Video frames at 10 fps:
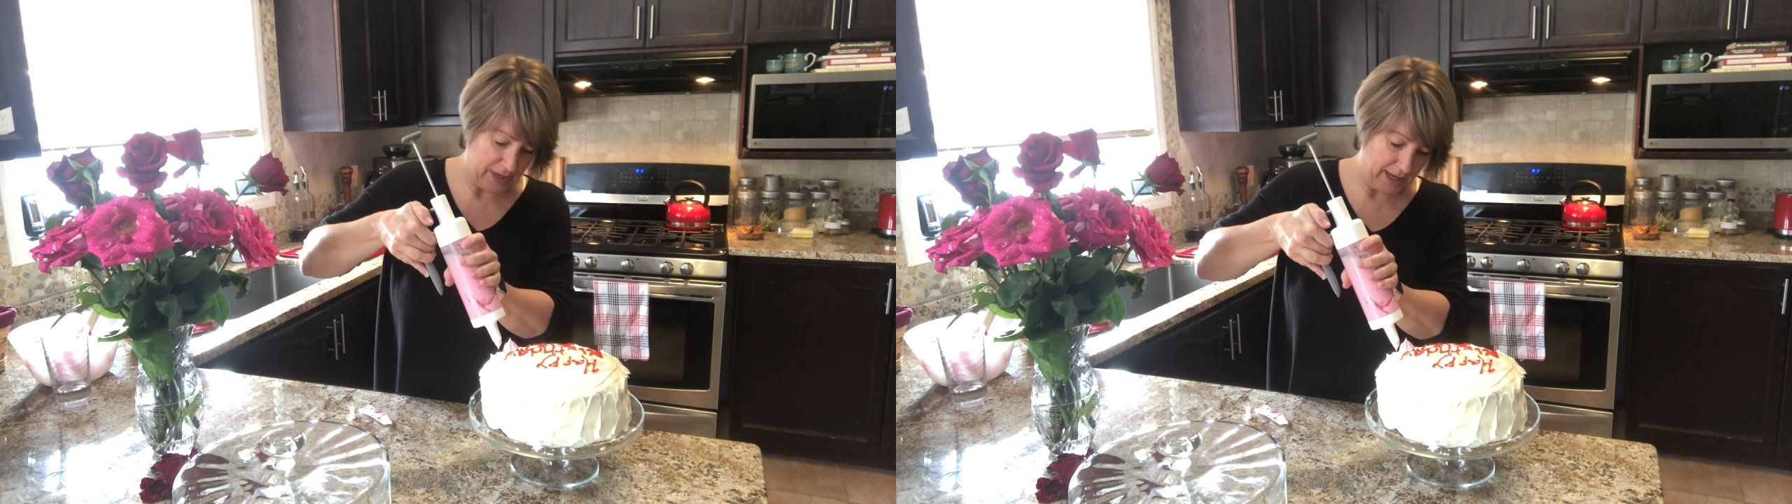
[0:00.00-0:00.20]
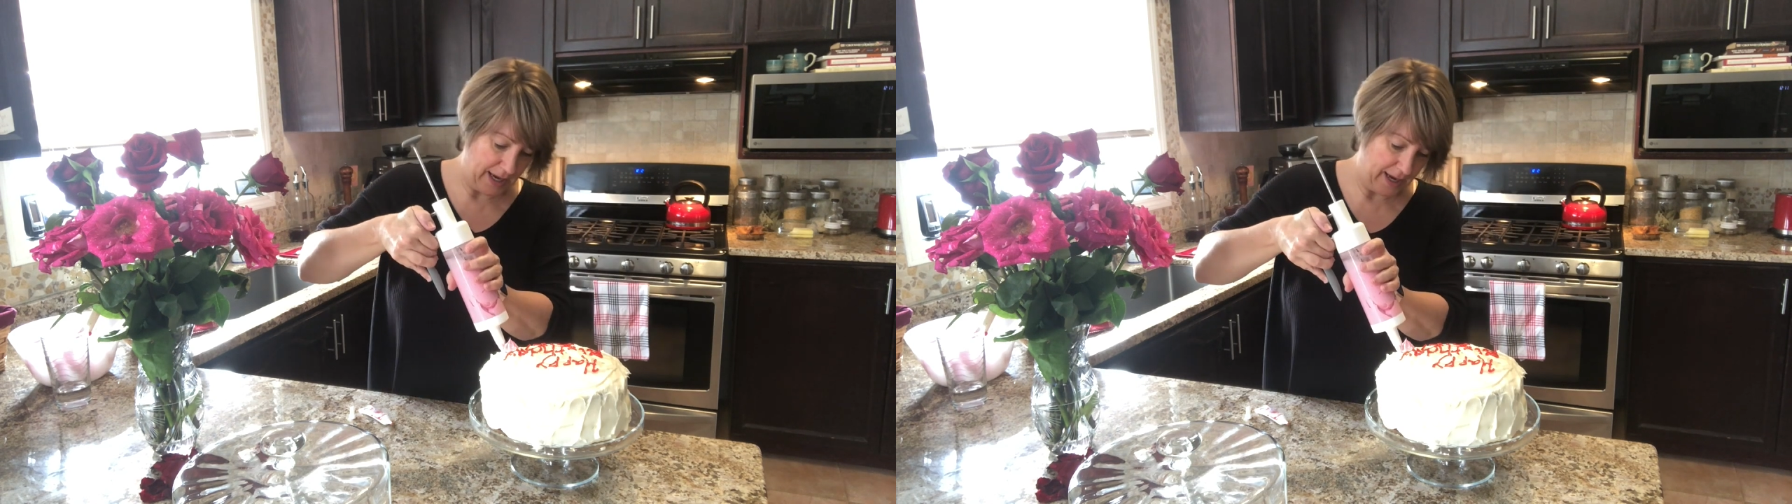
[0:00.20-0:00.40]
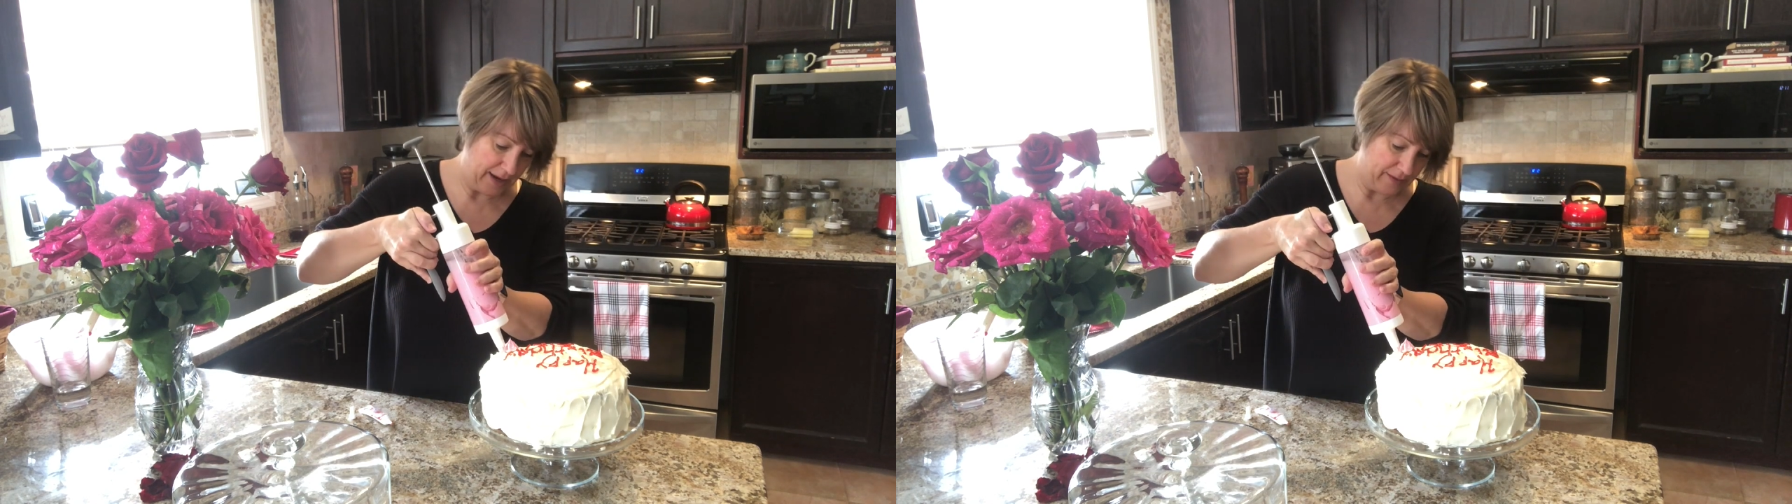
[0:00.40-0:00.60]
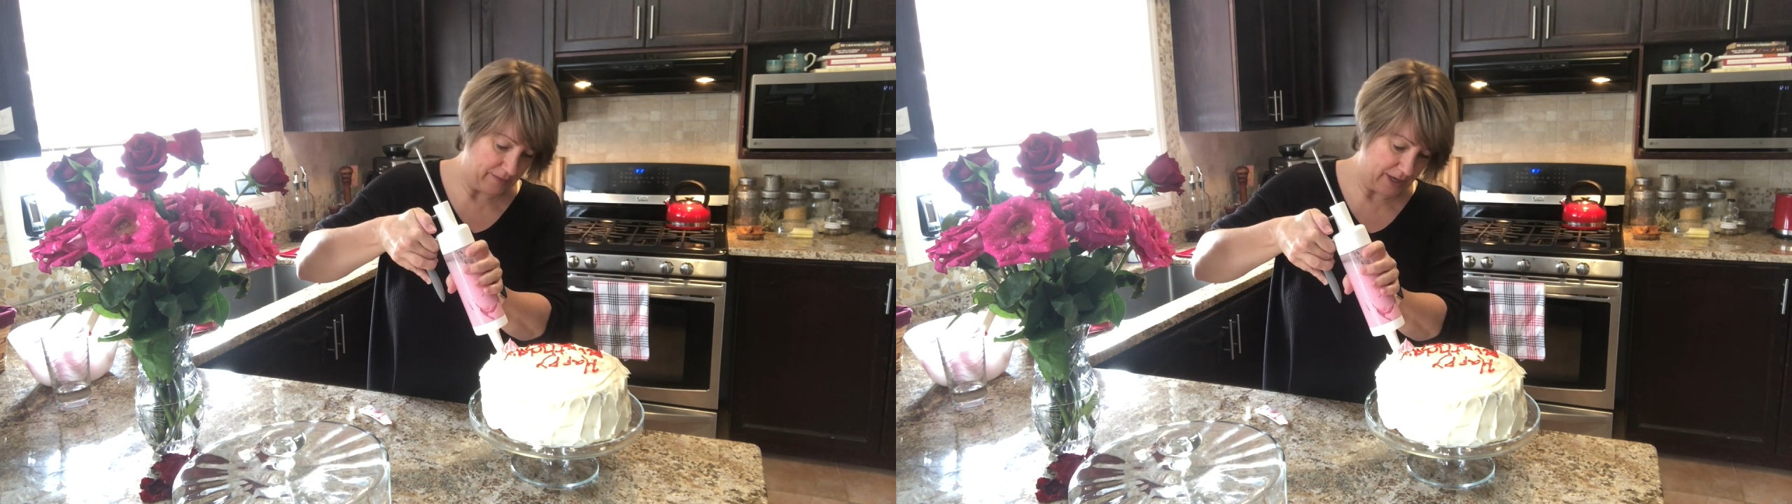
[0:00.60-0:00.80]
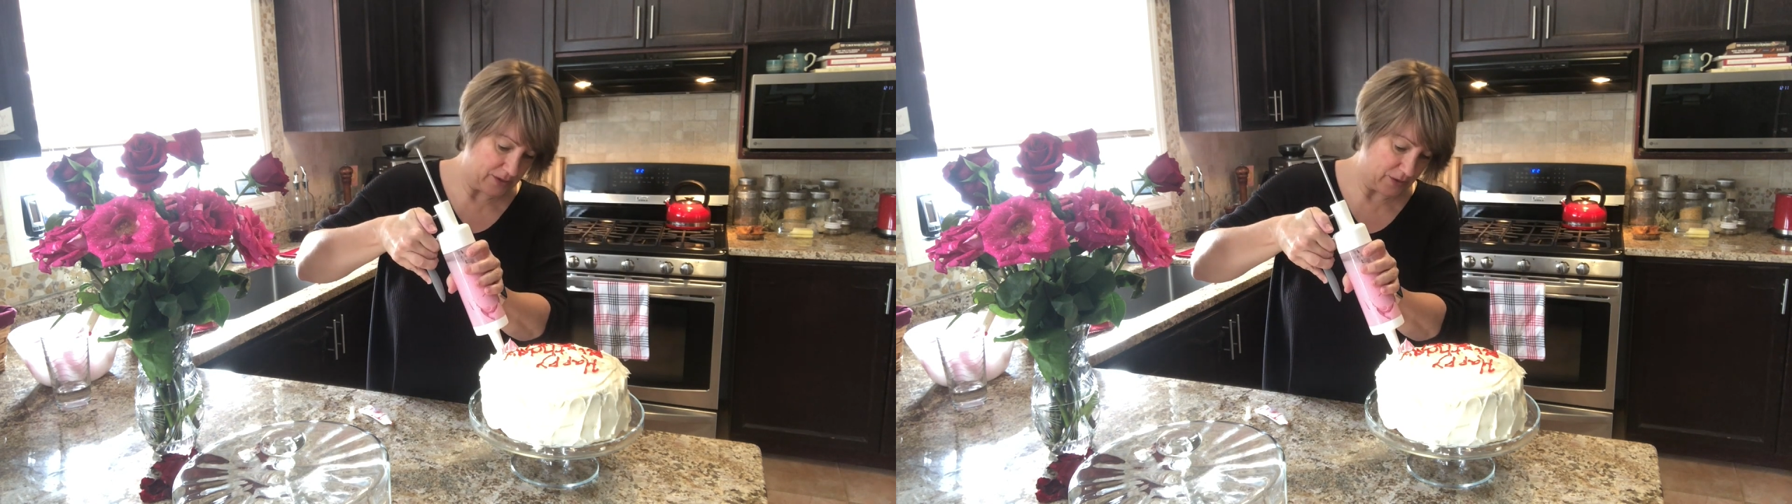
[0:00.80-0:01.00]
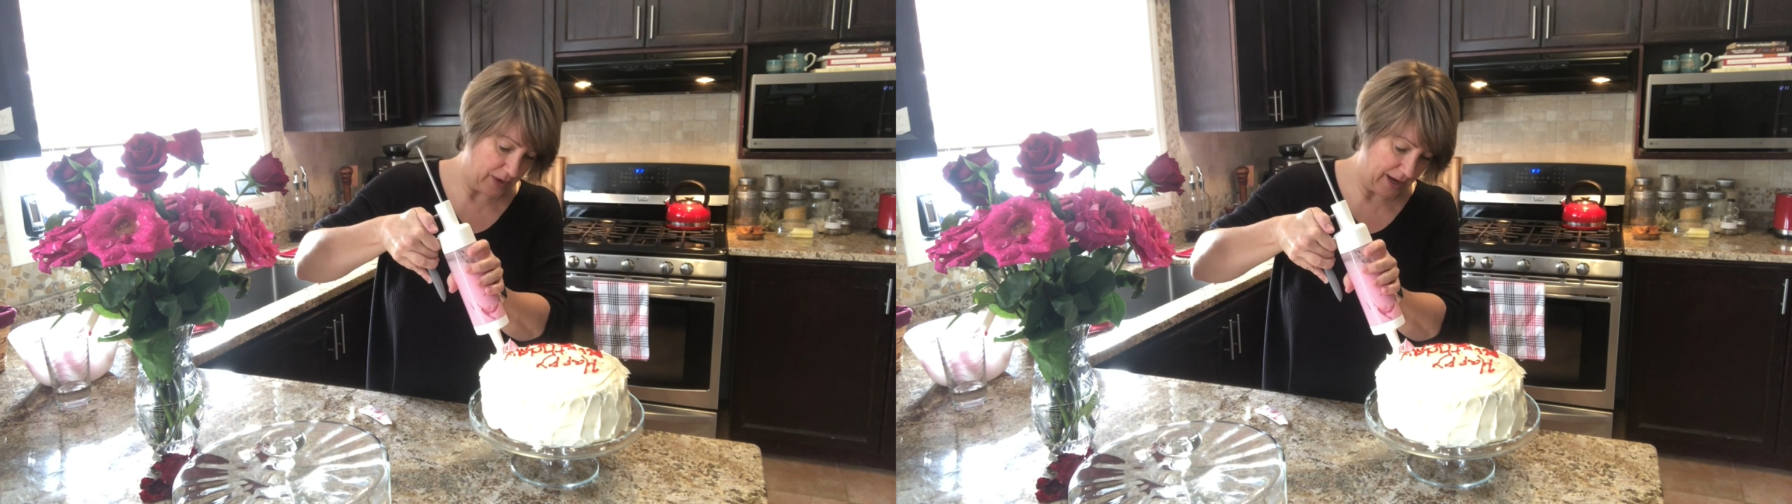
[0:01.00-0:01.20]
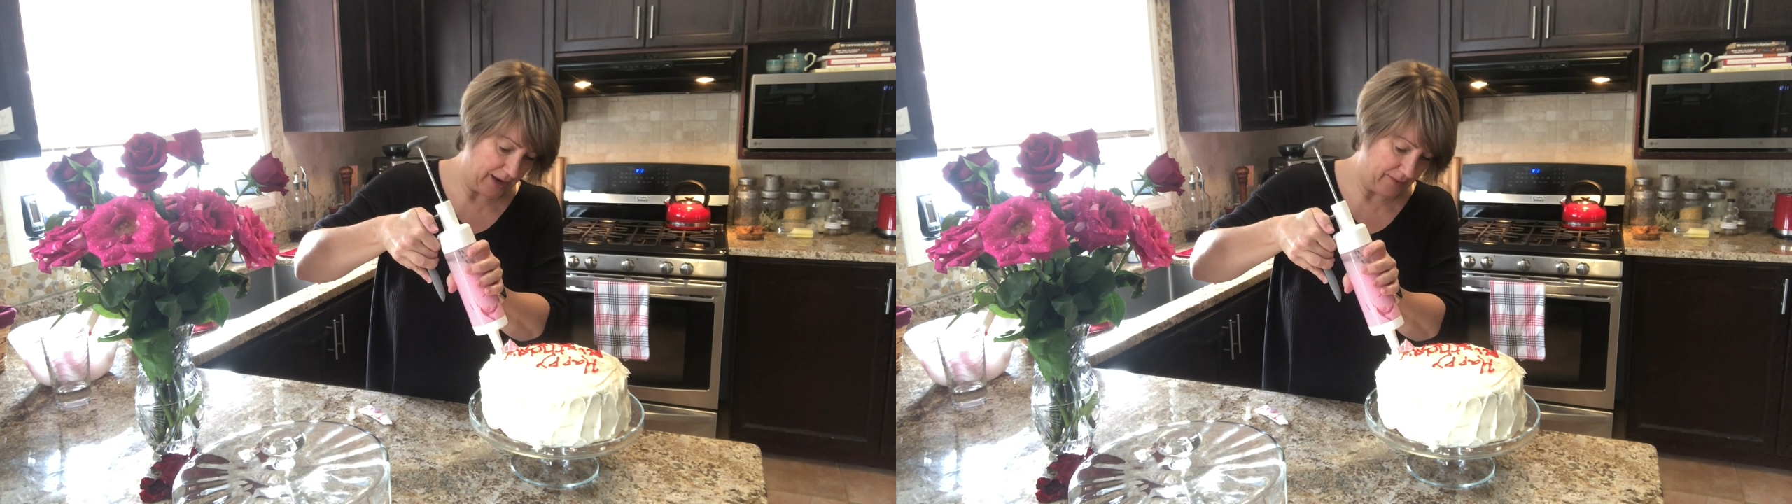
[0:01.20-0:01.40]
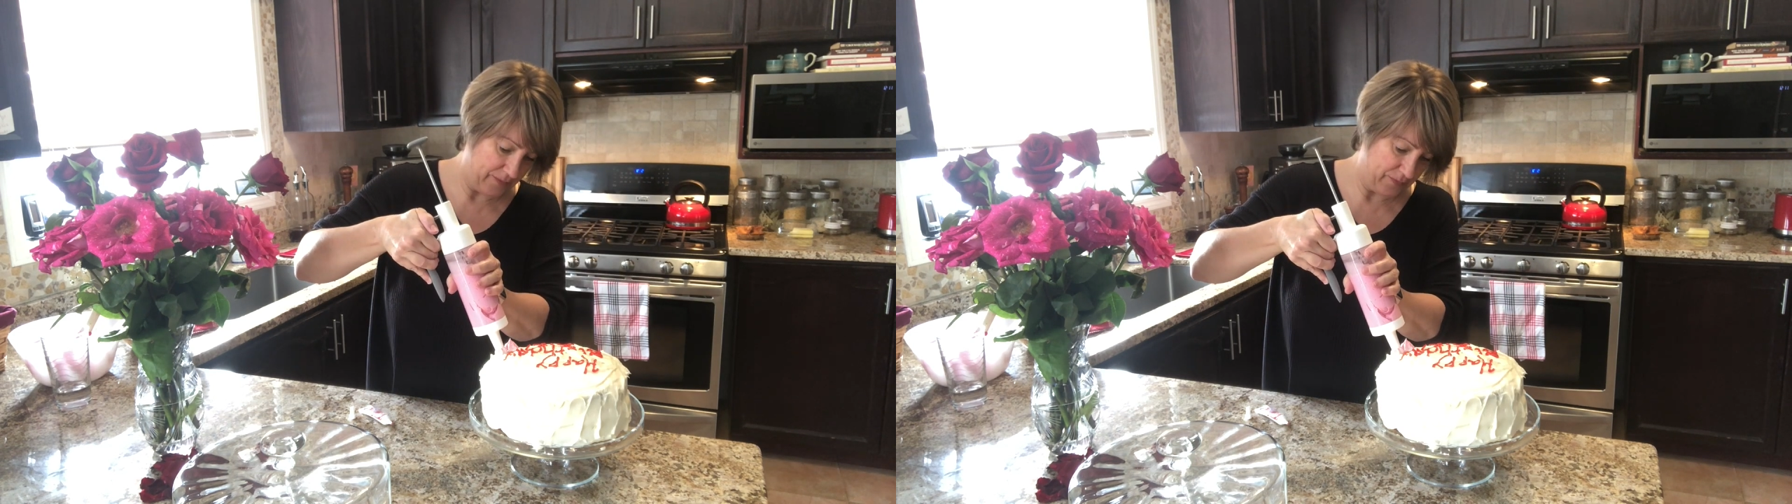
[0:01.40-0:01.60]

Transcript: hey, that's okay.